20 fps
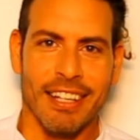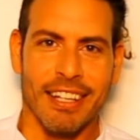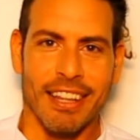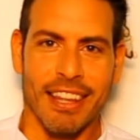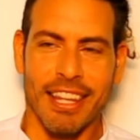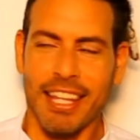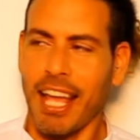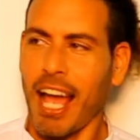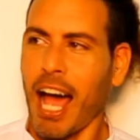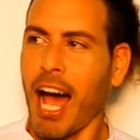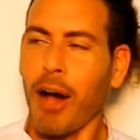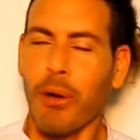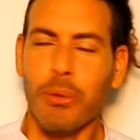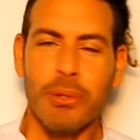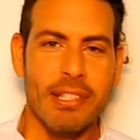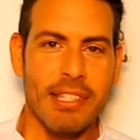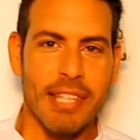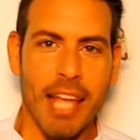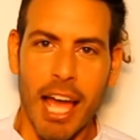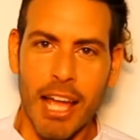The
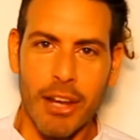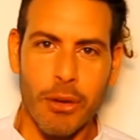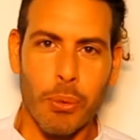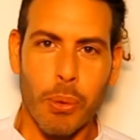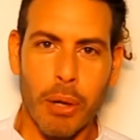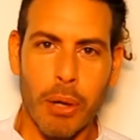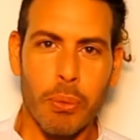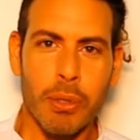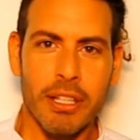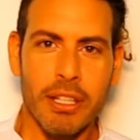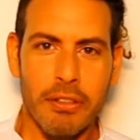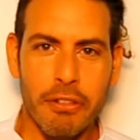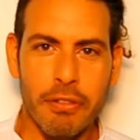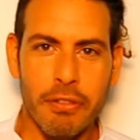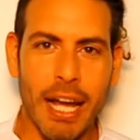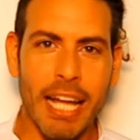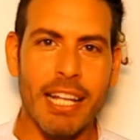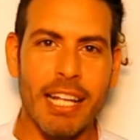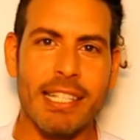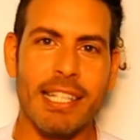outside, or what we
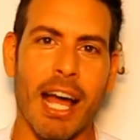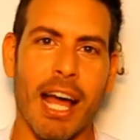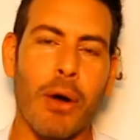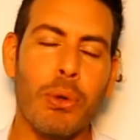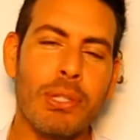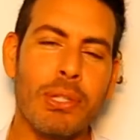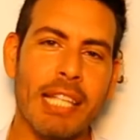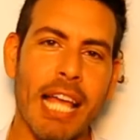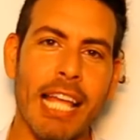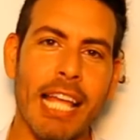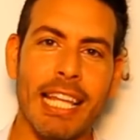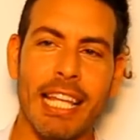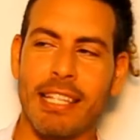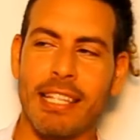define as outside,